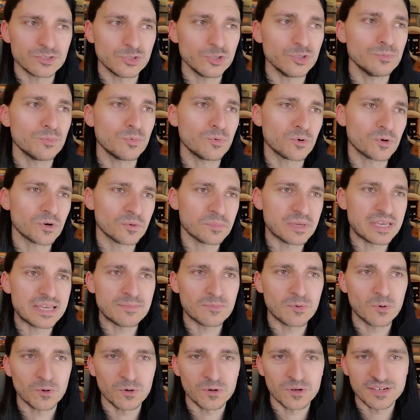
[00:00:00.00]
do more, be
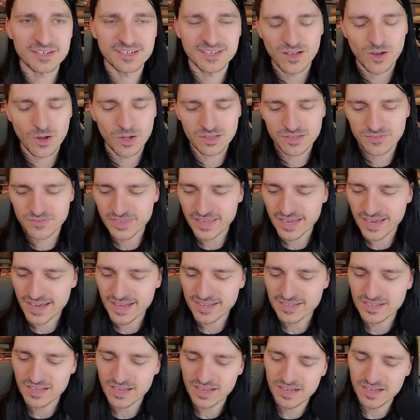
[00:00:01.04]
more, all of that.